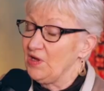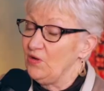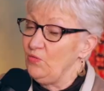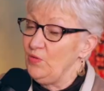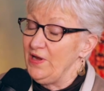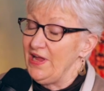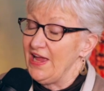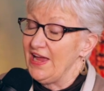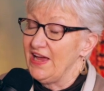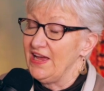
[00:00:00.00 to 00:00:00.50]

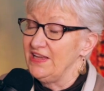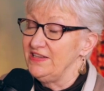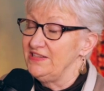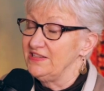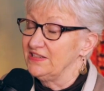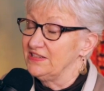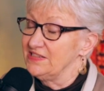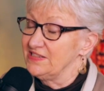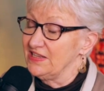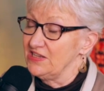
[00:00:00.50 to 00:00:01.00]
We had
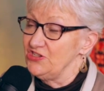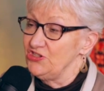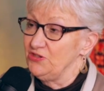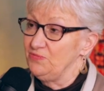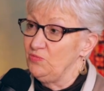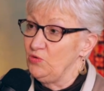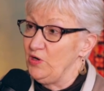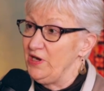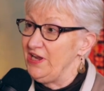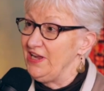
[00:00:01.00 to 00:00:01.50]

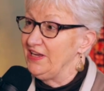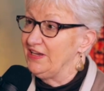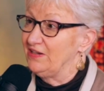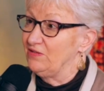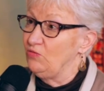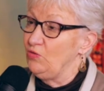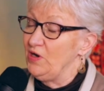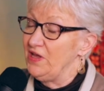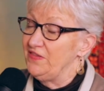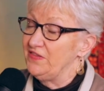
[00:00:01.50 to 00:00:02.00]
Sonship Week
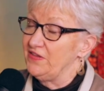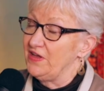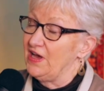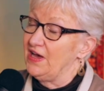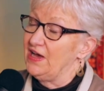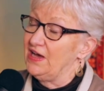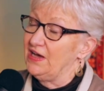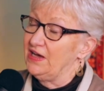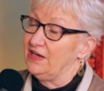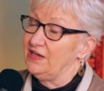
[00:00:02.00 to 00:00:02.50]
with
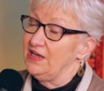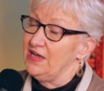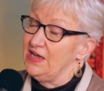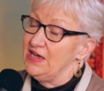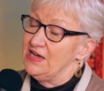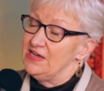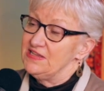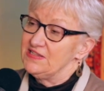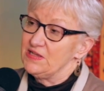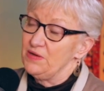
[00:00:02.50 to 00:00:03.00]
uh,
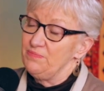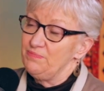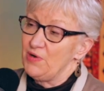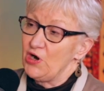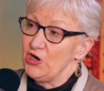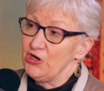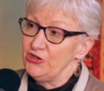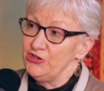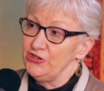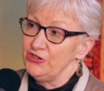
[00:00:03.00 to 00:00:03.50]
some
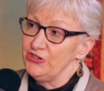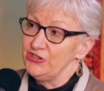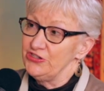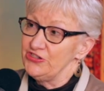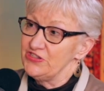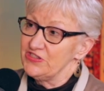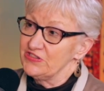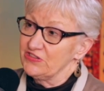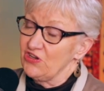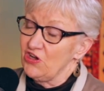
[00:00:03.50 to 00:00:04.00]

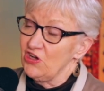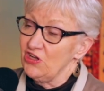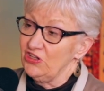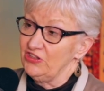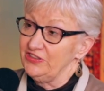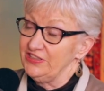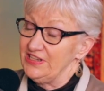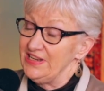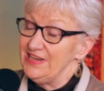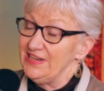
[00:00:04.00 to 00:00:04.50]
partners
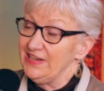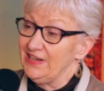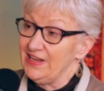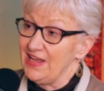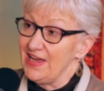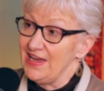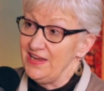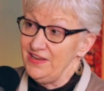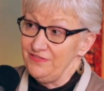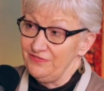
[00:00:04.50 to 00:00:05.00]
called In
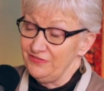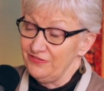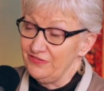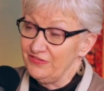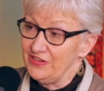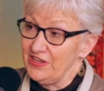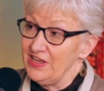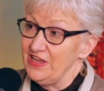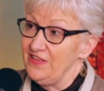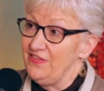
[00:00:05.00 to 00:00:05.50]

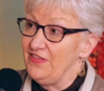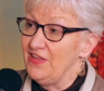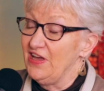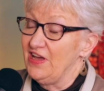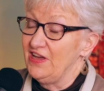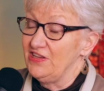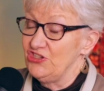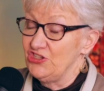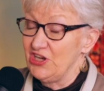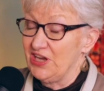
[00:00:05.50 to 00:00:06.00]
Life in
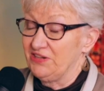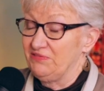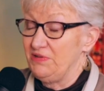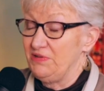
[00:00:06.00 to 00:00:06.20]
the Czech